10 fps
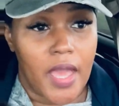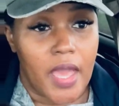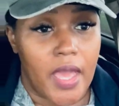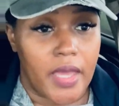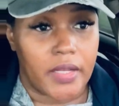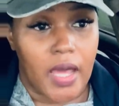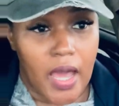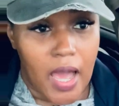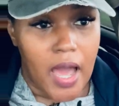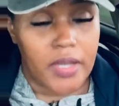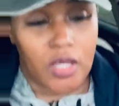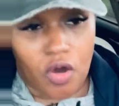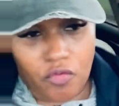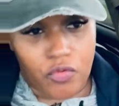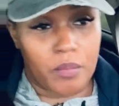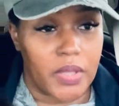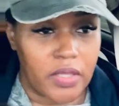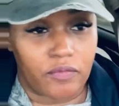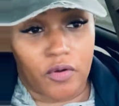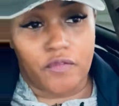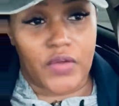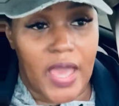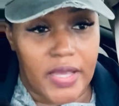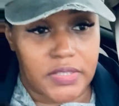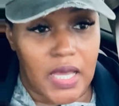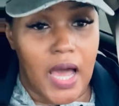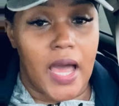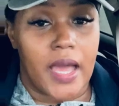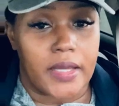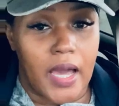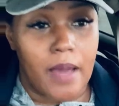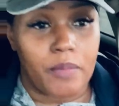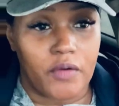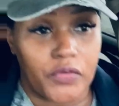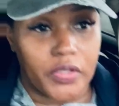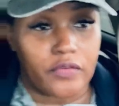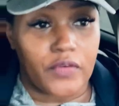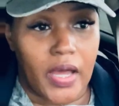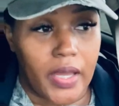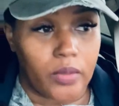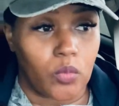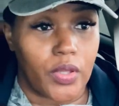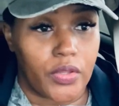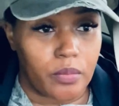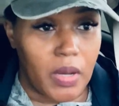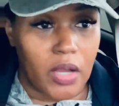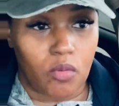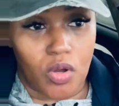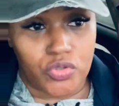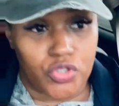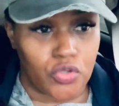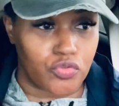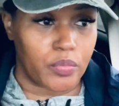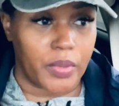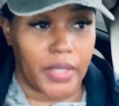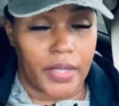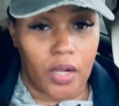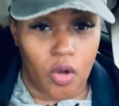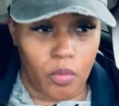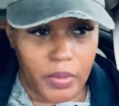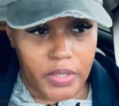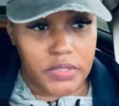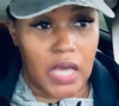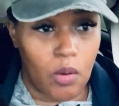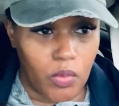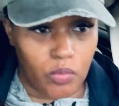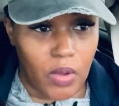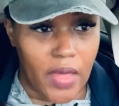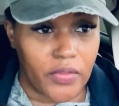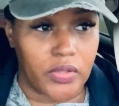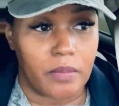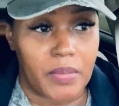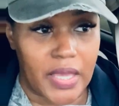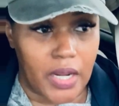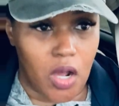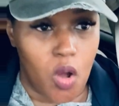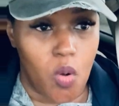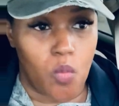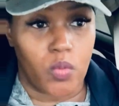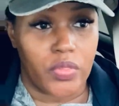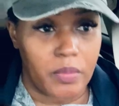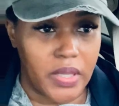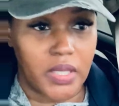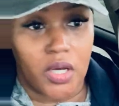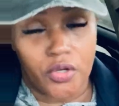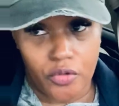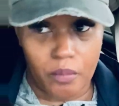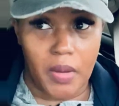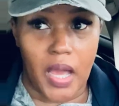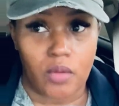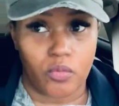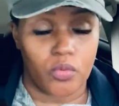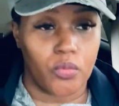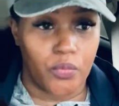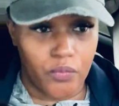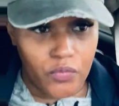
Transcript: And I know for me, for a fact, I'm perfectly fine with my grown children being at home, because I would rather them be at home with me under my roof,